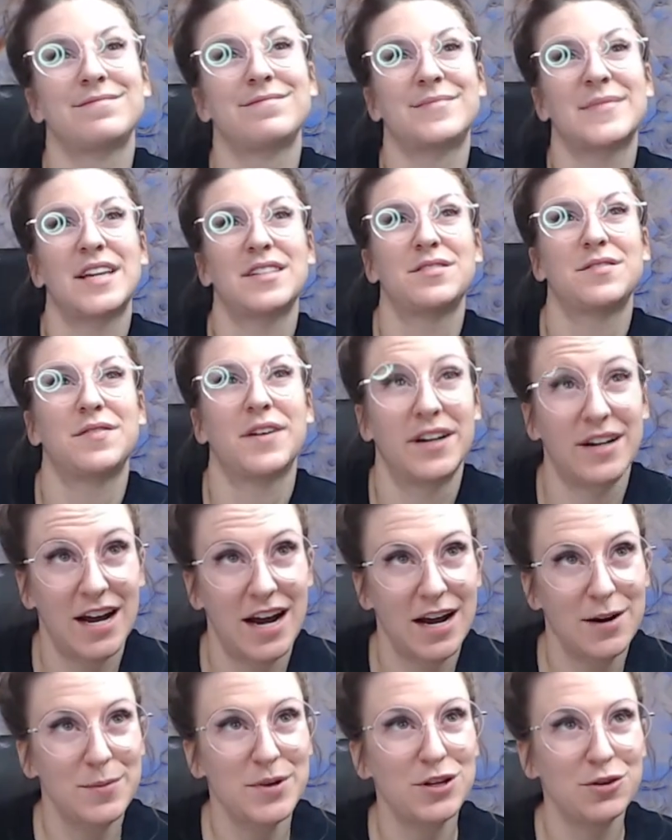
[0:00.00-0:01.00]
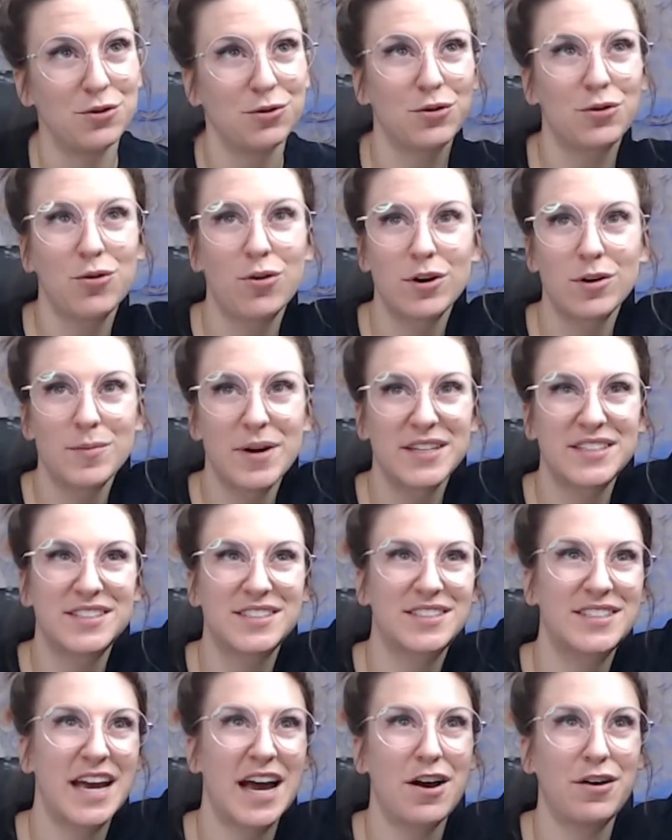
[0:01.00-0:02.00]
That's fun. I'm a unicorn
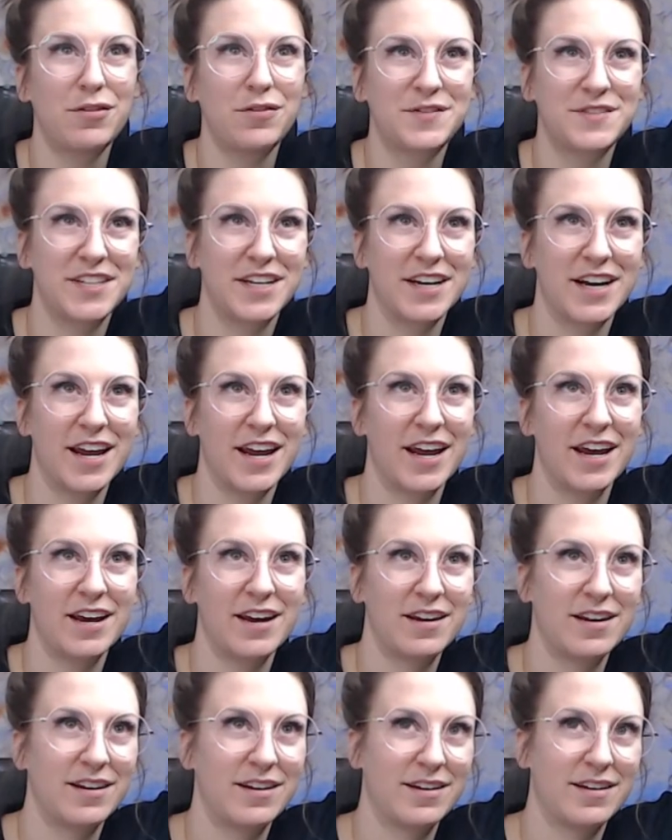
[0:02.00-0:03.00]
myself today.